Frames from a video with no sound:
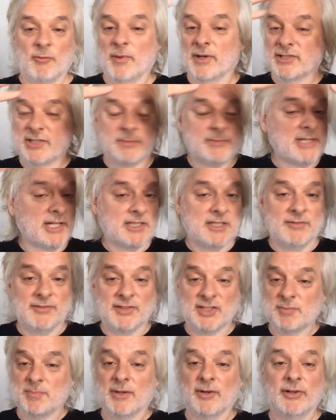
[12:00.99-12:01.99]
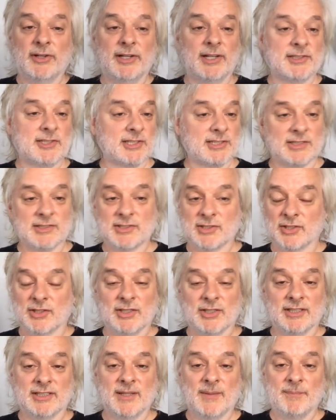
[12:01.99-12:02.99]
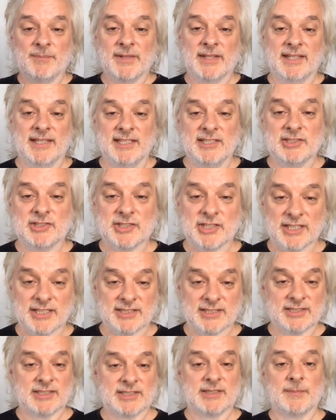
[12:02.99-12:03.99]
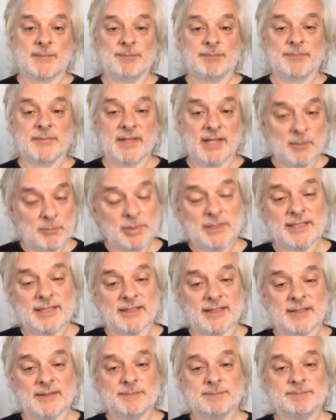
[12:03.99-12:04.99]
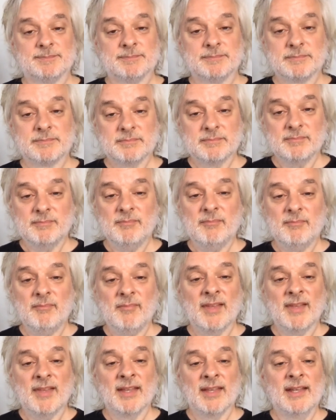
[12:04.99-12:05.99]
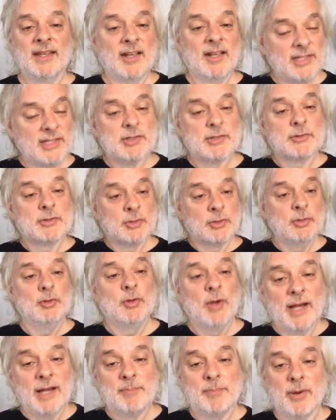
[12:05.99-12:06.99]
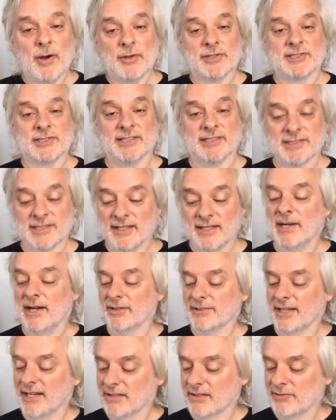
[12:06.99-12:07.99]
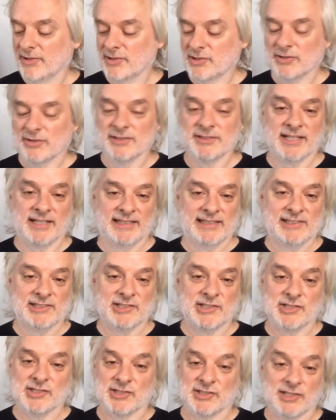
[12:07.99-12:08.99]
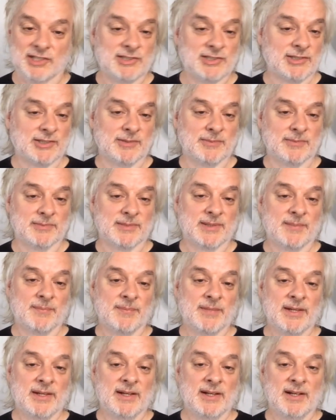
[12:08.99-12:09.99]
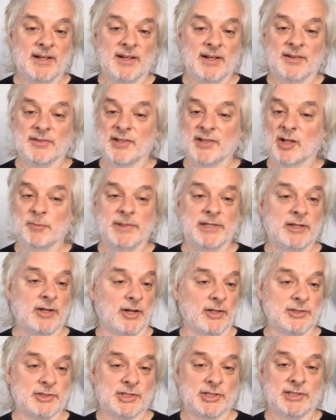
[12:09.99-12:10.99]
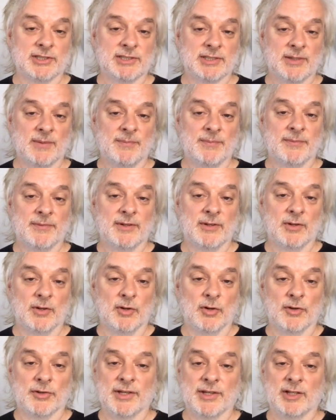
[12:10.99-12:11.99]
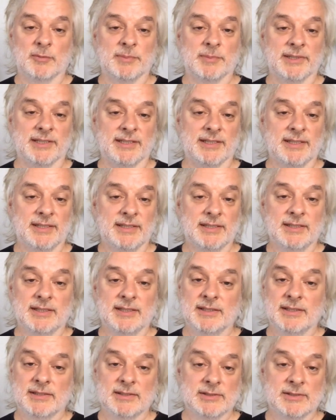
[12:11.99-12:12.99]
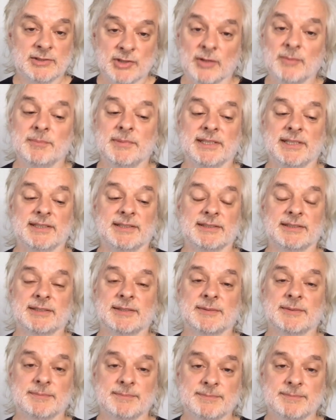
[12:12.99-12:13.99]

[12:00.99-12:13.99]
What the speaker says: Where subjective experience is concerned, he's just a blink. These are two hypotheses about artificial intelligence systems. They'll be conscious or they'll be zombies.